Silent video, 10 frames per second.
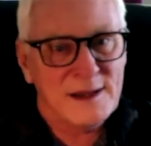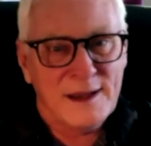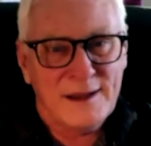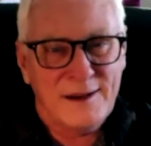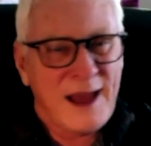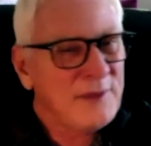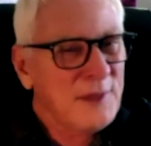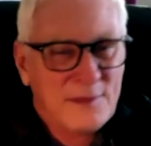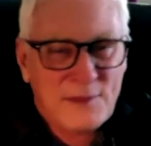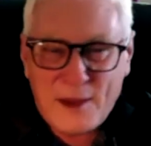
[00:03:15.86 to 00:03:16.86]
I
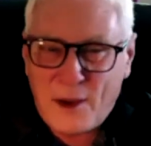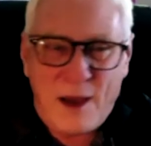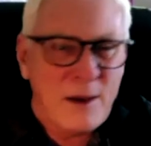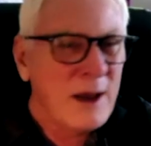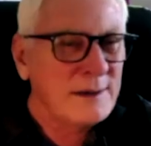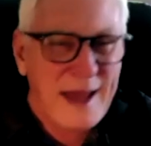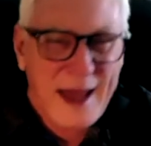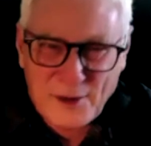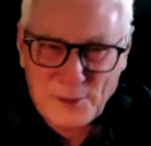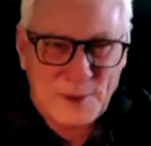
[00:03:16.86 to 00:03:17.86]
think they
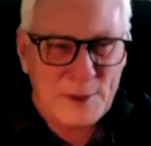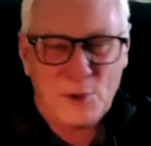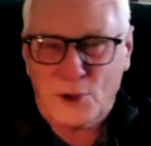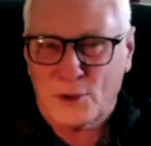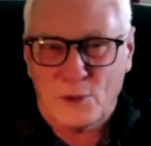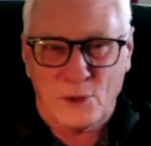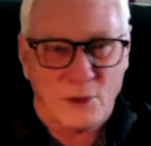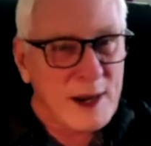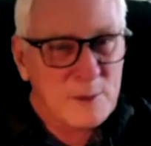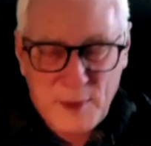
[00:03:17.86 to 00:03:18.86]
undoubtedly were
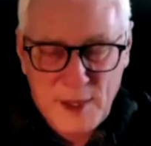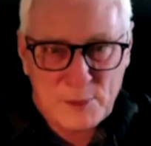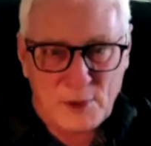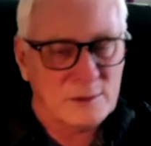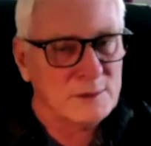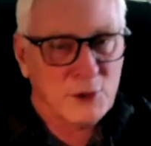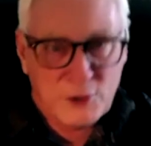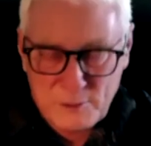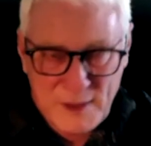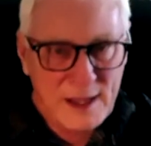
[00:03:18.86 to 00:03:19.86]
great people,
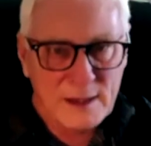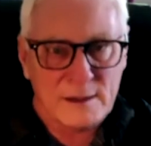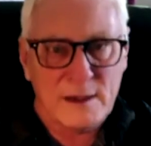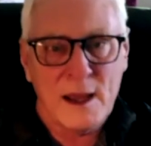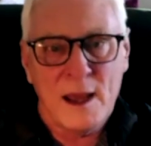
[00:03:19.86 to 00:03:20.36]
good men,